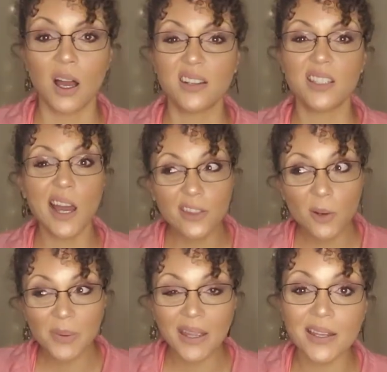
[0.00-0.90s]

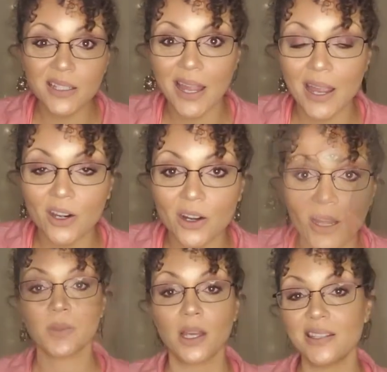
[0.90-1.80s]
Another big
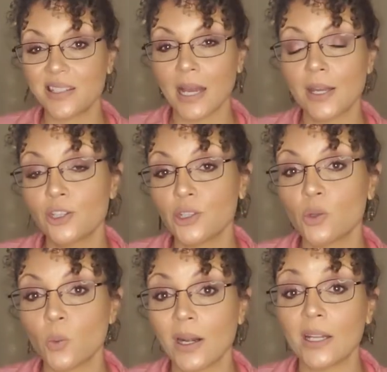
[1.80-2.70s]
indicator is tied to
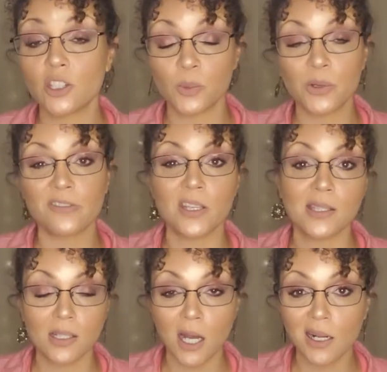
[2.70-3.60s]
the one I just
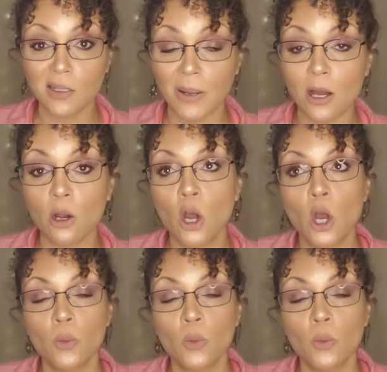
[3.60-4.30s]
previously talked about,